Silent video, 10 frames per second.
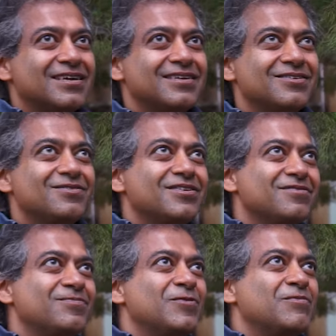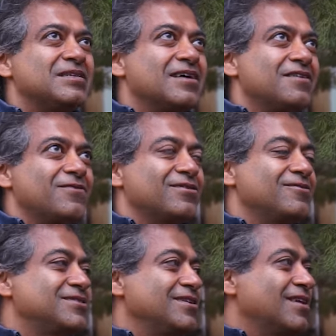We've been dead for
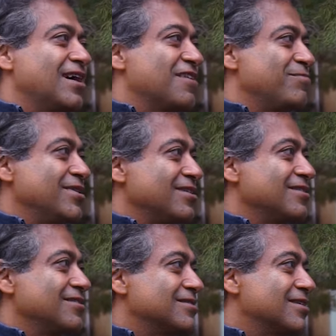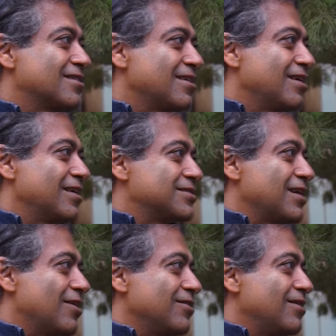13.5 billion years. That's
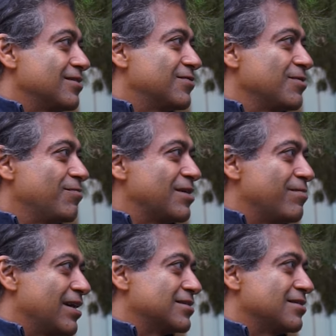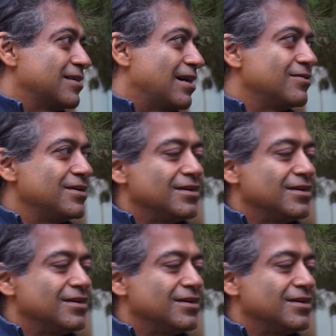how long from the Big Bang till now.